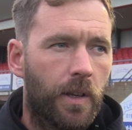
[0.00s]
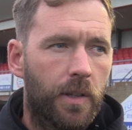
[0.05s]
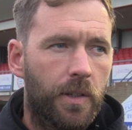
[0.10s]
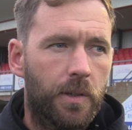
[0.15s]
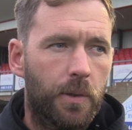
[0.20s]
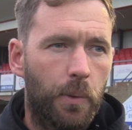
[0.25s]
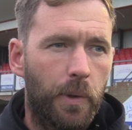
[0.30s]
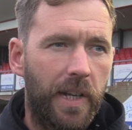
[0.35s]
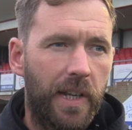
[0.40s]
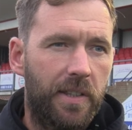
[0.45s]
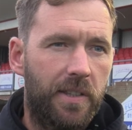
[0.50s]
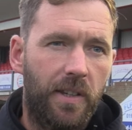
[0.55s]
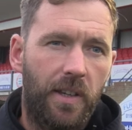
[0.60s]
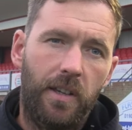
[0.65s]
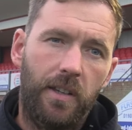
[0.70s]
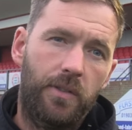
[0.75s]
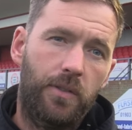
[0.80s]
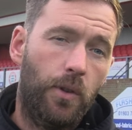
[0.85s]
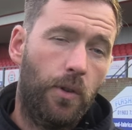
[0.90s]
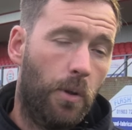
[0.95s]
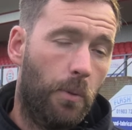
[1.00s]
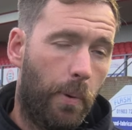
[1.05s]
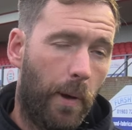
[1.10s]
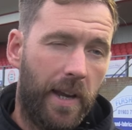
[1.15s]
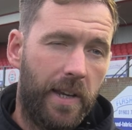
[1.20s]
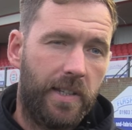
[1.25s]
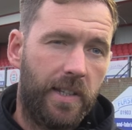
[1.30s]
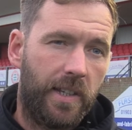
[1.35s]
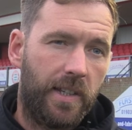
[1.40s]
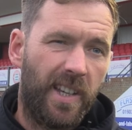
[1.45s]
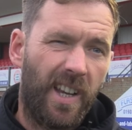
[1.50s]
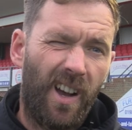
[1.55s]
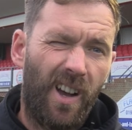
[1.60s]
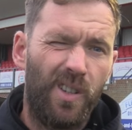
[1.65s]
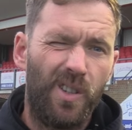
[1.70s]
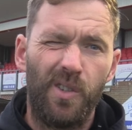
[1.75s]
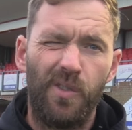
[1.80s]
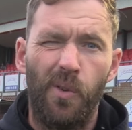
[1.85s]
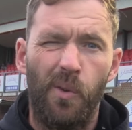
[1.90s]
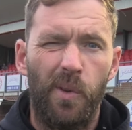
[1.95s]
So we need to do the basics. Yeah, I
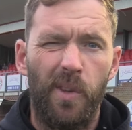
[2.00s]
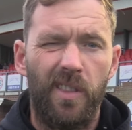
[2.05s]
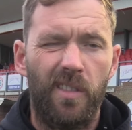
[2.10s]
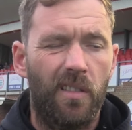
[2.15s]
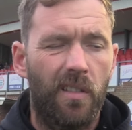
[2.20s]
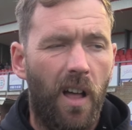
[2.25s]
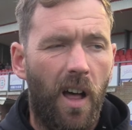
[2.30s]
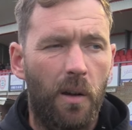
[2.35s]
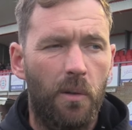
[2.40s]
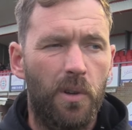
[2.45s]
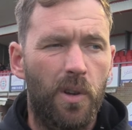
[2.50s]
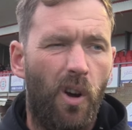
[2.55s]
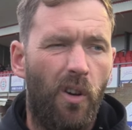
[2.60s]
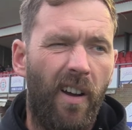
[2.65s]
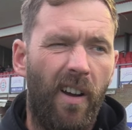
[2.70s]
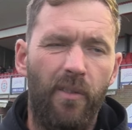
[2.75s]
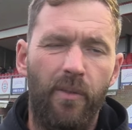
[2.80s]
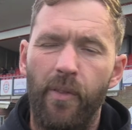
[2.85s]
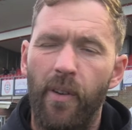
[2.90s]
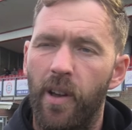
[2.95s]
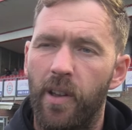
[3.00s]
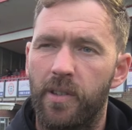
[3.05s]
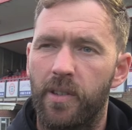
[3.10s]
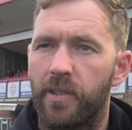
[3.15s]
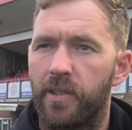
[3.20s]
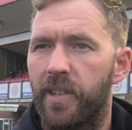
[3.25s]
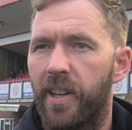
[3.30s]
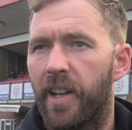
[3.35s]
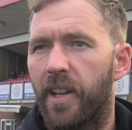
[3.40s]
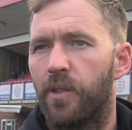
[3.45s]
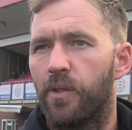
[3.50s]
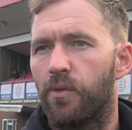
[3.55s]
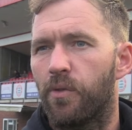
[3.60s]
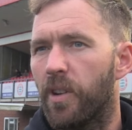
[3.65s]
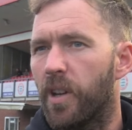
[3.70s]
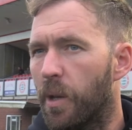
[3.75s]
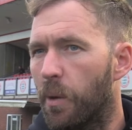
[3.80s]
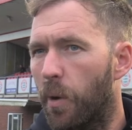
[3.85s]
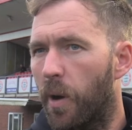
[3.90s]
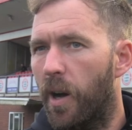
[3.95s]
just thought we got around first and seconds
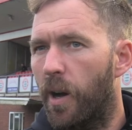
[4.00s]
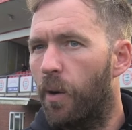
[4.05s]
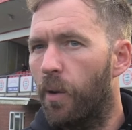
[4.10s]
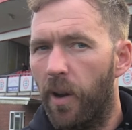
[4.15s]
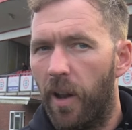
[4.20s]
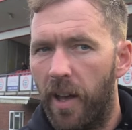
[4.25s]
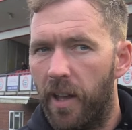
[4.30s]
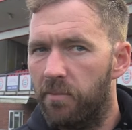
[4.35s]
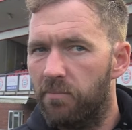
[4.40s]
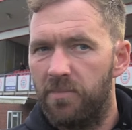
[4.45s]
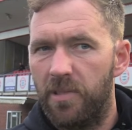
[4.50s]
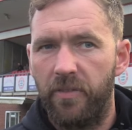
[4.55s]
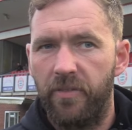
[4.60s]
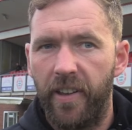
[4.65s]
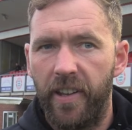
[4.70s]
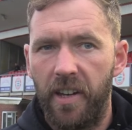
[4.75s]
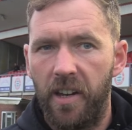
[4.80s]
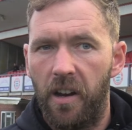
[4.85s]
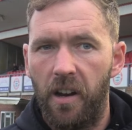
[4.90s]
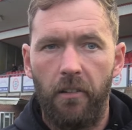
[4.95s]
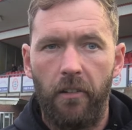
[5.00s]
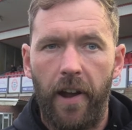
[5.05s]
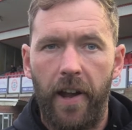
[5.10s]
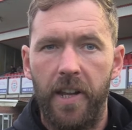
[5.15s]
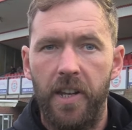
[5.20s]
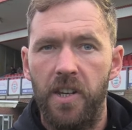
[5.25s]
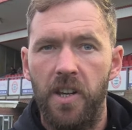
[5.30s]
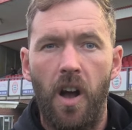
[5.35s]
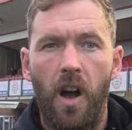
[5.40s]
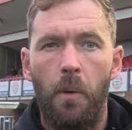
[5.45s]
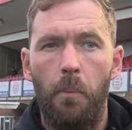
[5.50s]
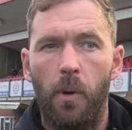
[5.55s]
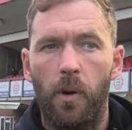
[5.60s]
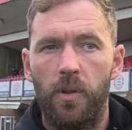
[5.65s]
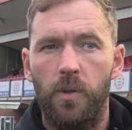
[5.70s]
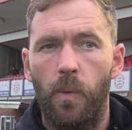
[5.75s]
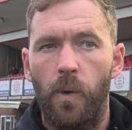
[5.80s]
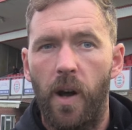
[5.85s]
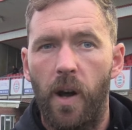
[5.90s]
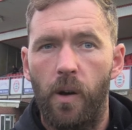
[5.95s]
really well, like defending our 18-yard
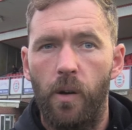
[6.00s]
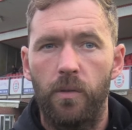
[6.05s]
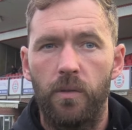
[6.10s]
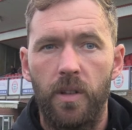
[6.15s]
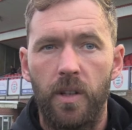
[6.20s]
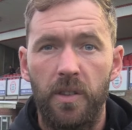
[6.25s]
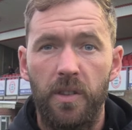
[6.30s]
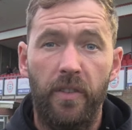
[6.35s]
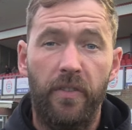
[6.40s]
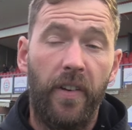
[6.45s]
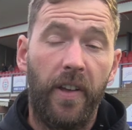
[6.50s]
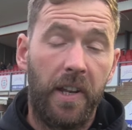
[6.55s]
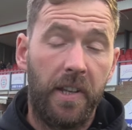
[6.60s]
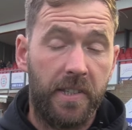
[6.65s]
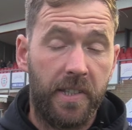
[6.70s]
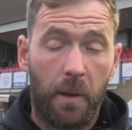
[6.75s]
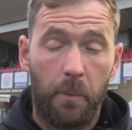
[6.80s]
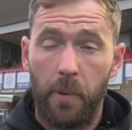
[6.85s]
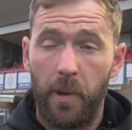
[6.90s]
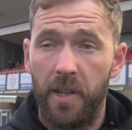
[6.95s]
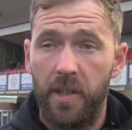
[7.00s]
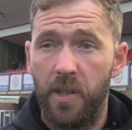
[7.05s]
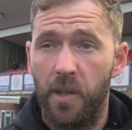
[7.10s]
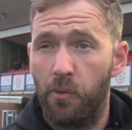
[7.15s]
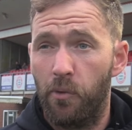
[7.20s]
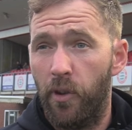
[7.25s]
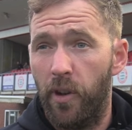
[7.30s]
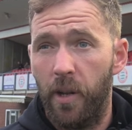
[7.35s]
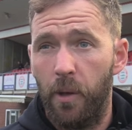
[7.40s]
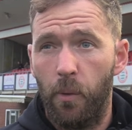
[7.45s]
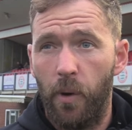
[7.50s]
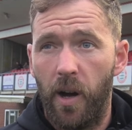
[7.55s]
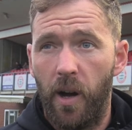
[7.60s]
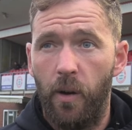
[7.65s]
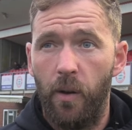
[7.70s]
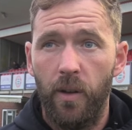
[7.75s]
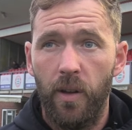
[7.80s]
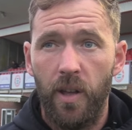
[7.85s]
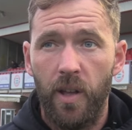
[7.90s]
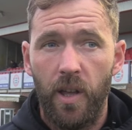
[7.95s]
box well, defending set pieces really
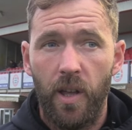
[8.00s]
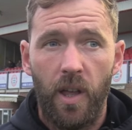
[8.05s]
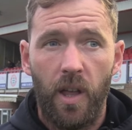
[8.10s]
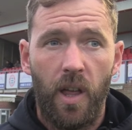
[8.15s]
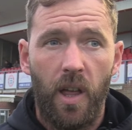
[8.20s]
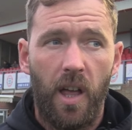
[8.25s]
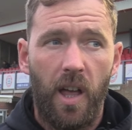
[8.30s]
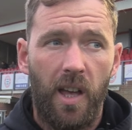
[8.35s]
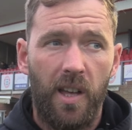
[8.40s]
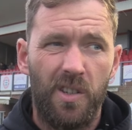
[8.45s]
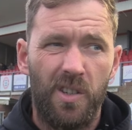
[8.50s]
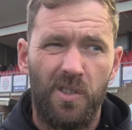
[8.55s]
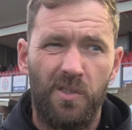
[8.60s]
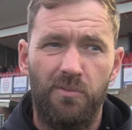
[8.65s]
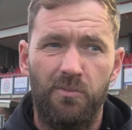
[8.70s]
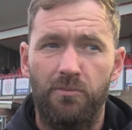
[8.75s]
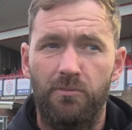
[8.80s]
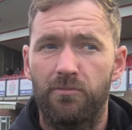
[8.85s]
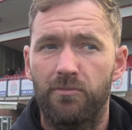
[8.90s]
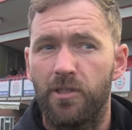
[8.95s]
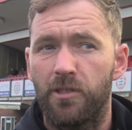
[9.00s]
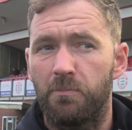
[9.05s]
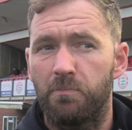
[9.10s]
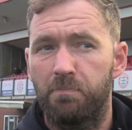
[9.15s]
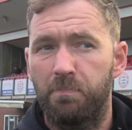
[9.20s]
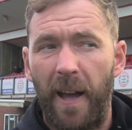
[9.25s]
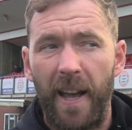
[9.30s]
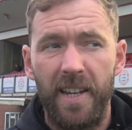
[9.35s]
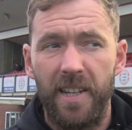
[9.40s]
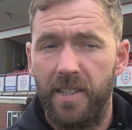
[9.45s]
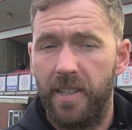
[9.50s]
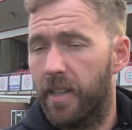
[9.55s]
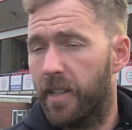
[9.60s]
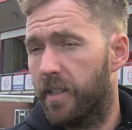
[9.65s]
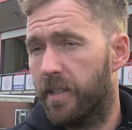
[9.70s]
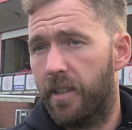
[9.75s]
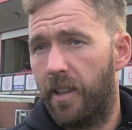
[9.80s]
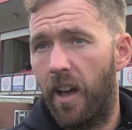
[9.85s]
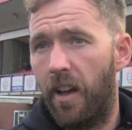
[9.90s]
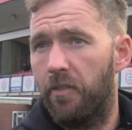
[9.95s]
well. Just real basic
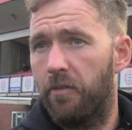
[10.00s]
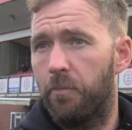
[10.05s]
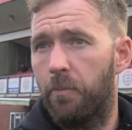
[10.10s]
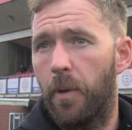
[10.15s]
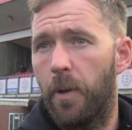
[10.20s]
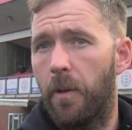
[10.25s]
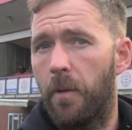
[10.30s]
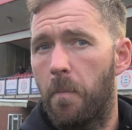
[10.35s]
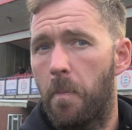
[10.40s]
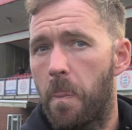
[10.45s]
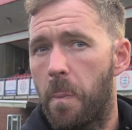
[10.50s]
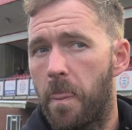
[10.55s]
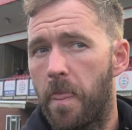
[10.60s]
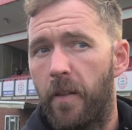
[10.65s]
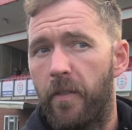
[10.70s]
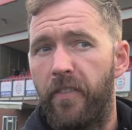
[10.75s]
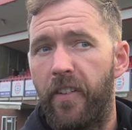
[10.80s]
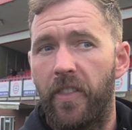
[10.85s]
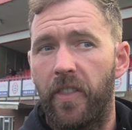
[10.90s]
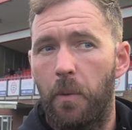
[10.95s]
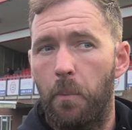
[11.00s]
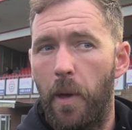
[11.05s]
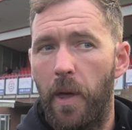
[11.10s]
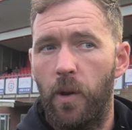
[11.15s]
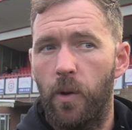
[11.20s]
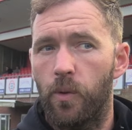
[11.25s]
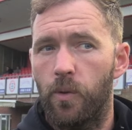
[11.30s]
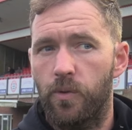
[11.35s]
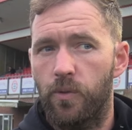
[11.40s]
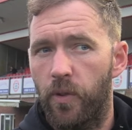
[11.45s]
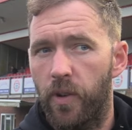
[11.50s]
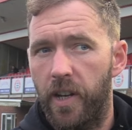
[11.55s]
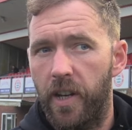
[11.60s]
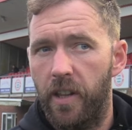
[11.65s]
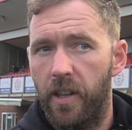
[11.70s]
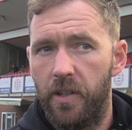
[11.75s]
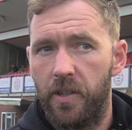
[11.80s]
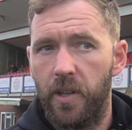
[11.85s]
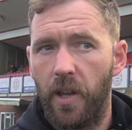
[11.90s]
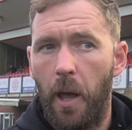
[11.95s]
stuff, but fundamentals really
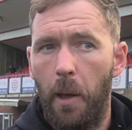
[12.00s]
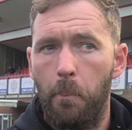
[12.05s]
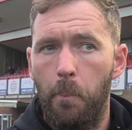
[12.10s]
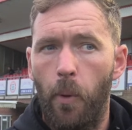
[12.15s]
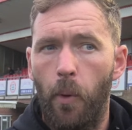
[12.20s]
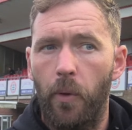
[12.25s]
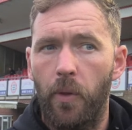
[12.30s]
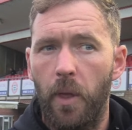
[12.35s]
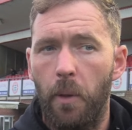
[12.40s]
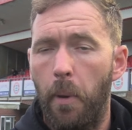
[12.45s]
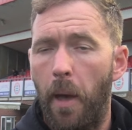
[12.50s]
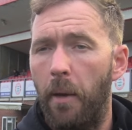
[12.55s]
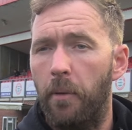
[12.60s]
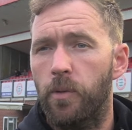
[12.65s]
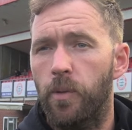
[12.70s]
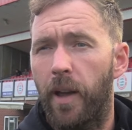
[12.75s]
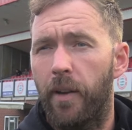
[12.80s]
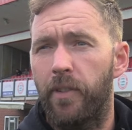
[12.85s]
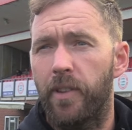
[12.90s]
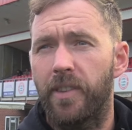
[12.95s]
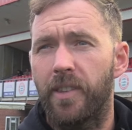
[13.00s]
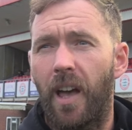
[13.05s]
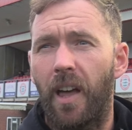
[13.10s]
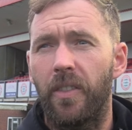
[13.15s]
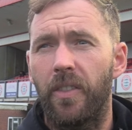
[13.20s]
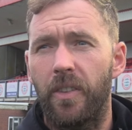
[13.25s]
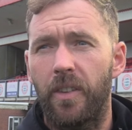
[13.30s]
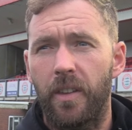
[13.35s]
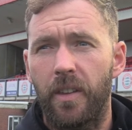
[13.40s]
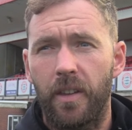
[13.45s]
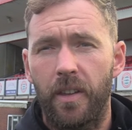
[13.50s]
are so important that perhaps we haven't done